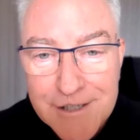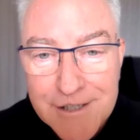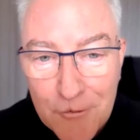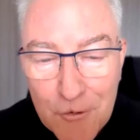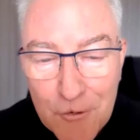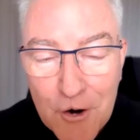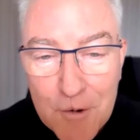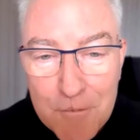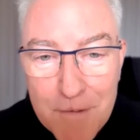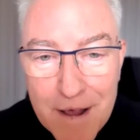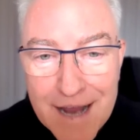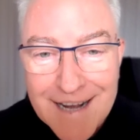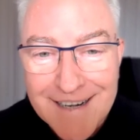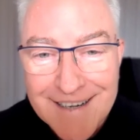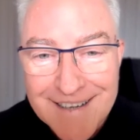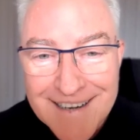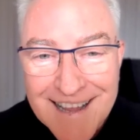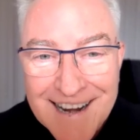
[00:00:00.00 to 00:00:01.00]
So welcome back,
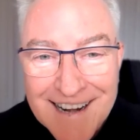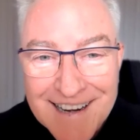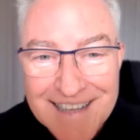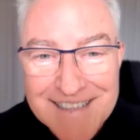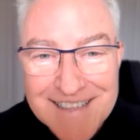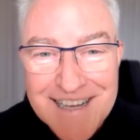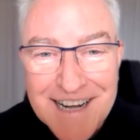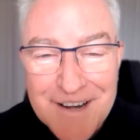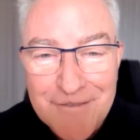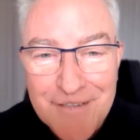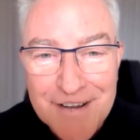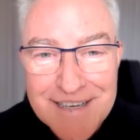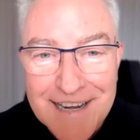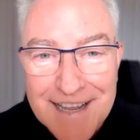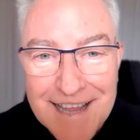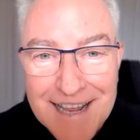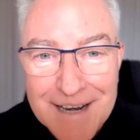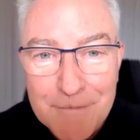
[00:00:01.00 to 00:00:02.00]
and let's get
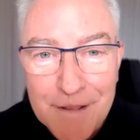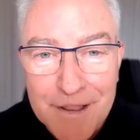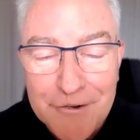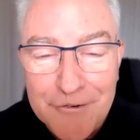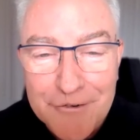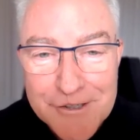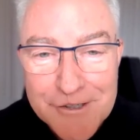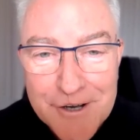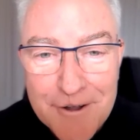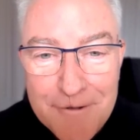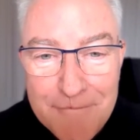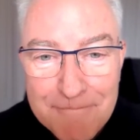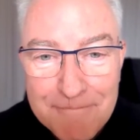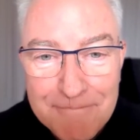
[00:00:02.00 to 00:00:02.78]
invested again, Melinda and Scott.